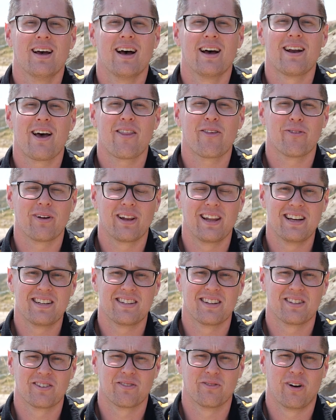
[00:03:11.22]
Another release
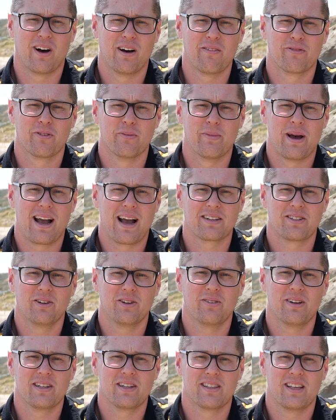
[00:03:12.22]
that's arrived from
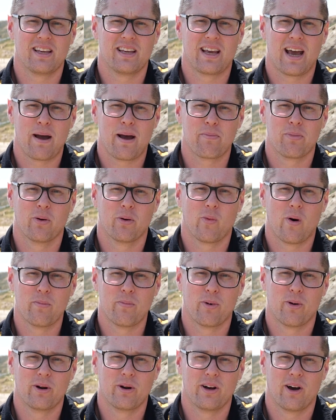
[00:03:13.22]
Axial is the Capra
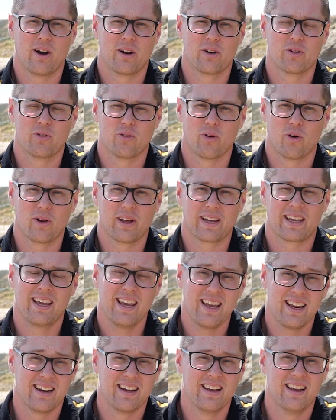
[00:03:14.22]
1.9 Crawler
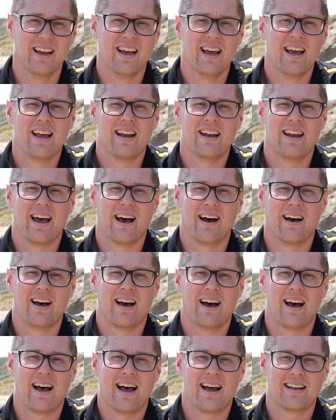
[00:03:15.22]
Kit. Now,
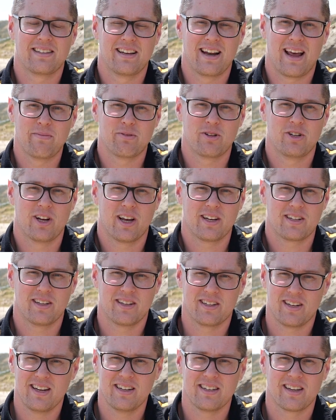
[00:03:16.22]
uh, as the name suggests,
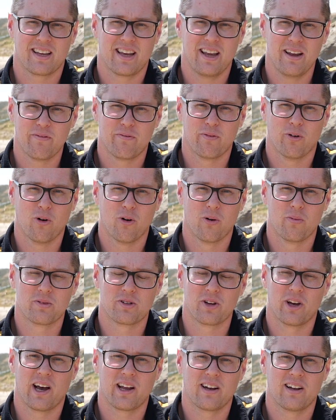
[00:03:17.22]
this is a kit form,
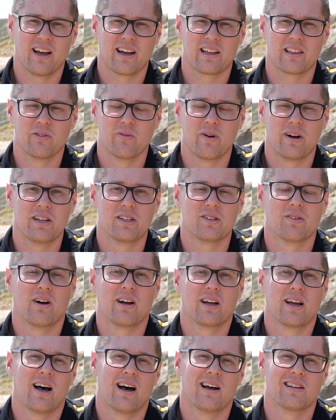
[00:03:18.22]
so unlike the
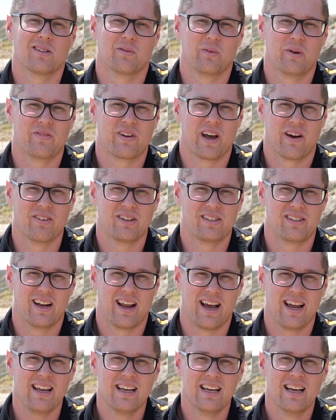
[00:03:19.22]
ready-to-run cars that we've covered
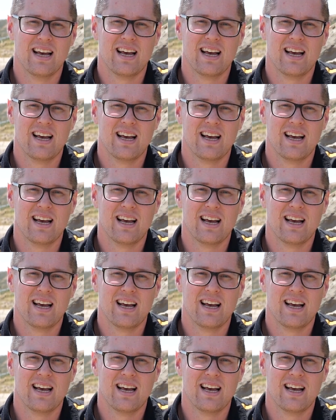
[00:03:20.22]
today,